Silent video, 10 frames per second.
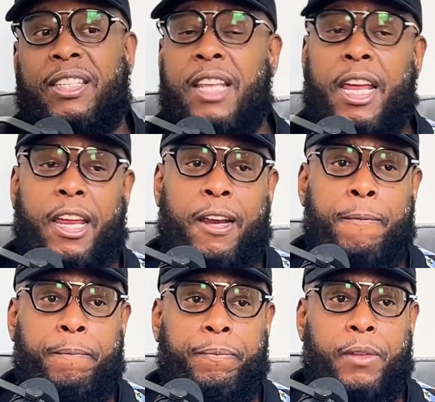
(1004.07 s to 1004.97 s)
saying
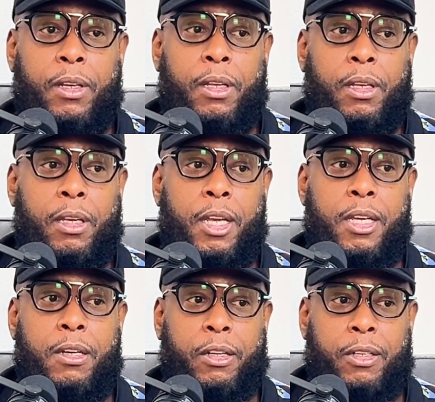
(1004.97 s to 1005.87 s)

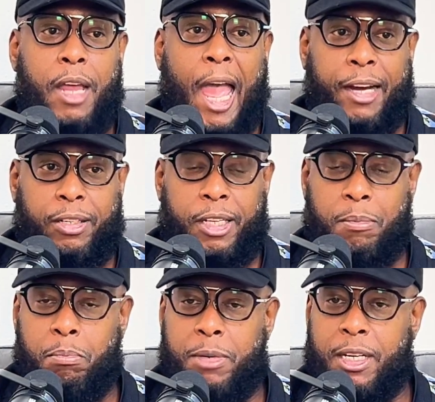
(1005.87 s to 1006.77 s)
he doesn't actually
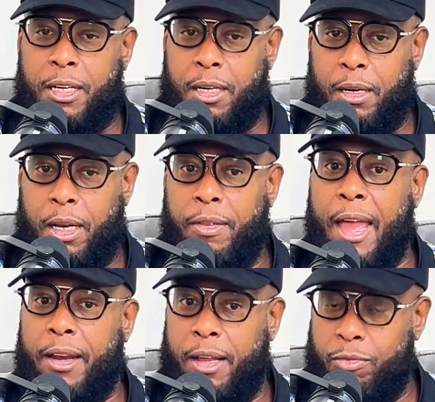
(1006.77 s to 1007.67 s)
mean
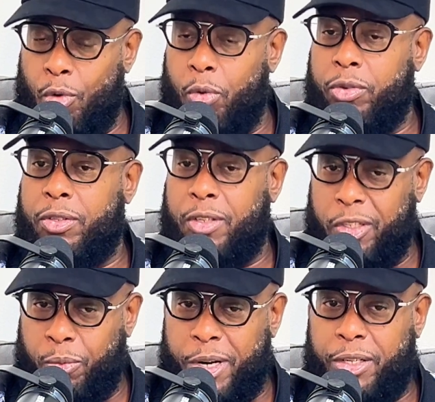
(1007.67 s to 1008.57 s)
in those
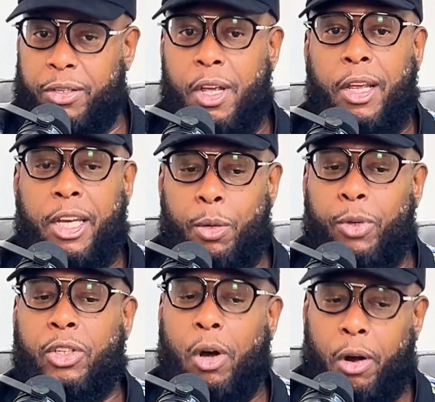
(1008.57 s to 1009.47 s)
situations. He
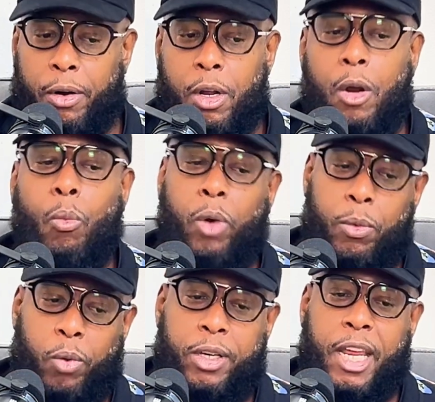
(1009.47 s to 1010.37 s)
was hurt.
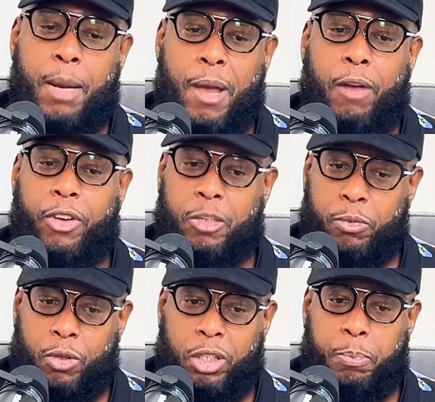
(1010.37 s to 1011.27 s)
What came out of us
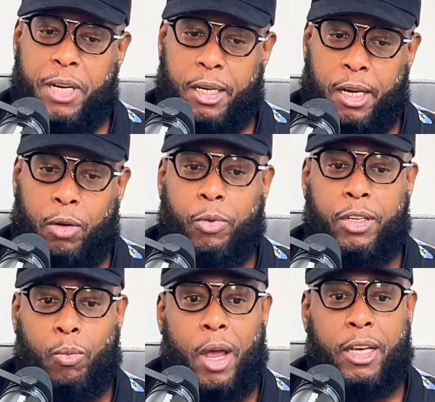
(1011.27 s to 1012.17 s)
speaking, and the
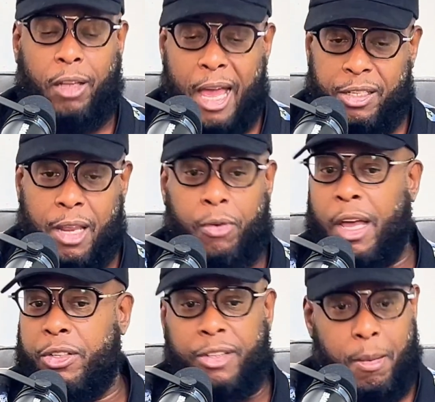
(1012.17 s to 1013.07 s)
reason why he lashed out,
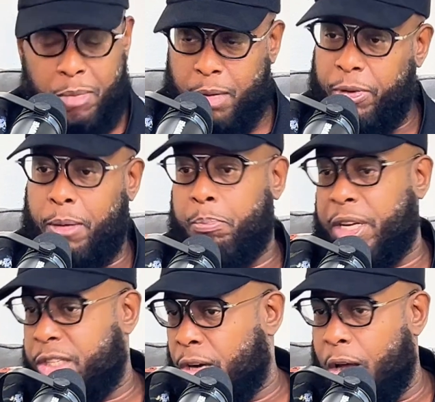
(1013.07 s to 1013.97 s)
not just at me, but at
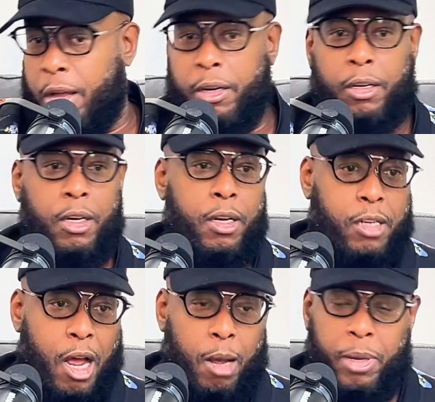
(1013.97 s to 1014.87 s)
Big Sean and
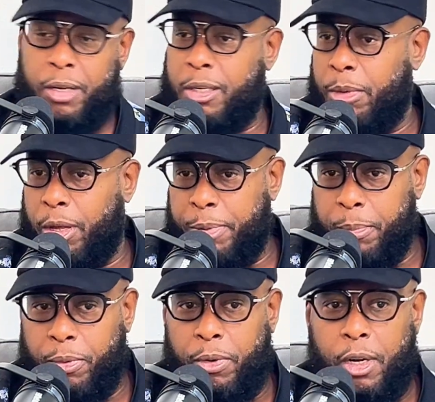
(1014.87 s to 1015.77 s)
Common and some other
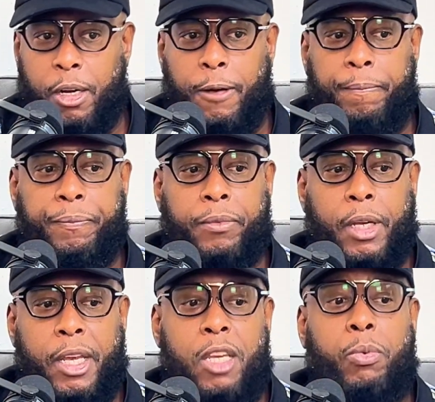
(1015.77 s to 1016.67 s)
people,
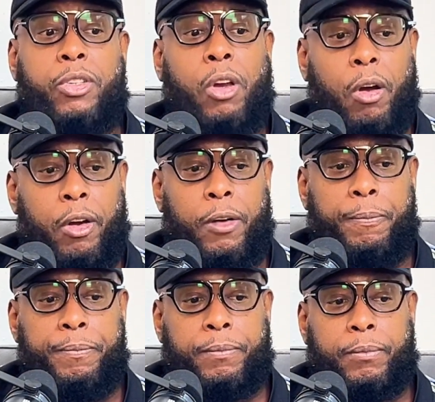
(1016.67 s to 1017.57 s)
he was hurt
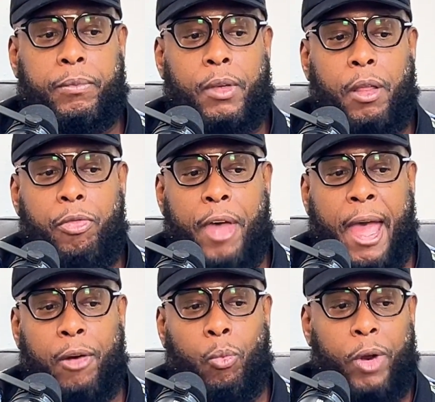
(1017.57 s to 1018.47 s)

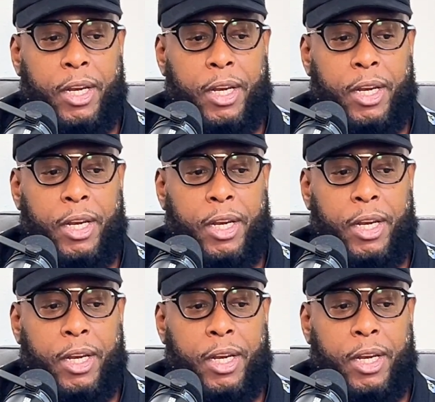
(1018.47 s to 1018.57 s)
that when